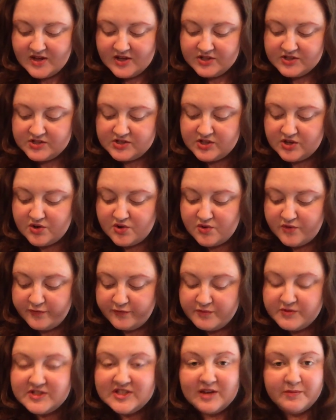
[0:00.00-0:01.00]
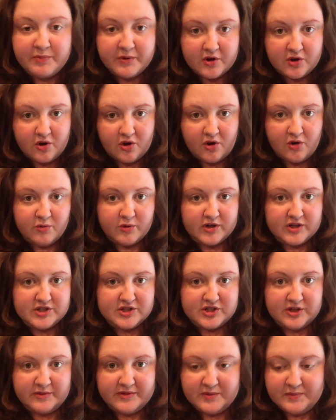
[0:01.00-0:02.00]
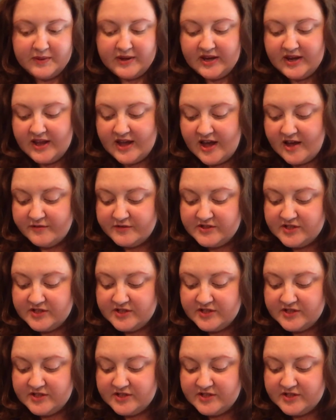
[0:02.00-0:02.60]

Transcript: So we're going to start with the PDF.